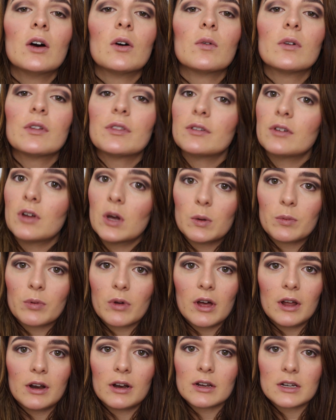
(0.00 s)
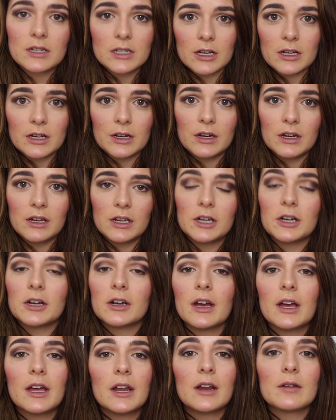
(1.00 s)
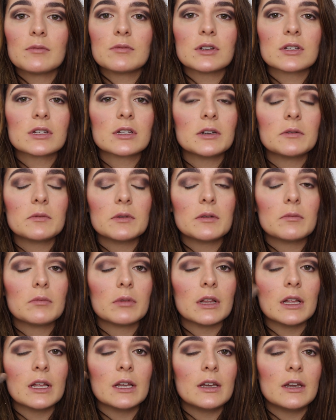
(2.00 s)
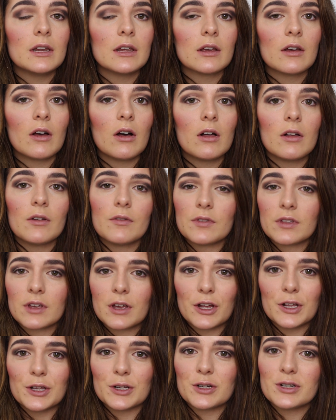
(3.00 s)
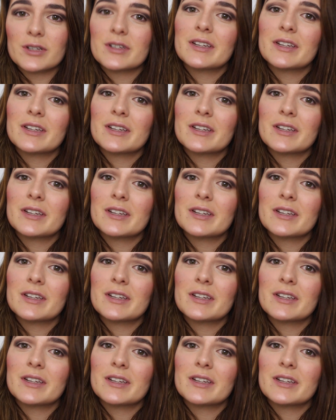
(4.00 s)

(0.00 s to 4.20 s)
with no product on here, and I'm just going to be blending all of the colors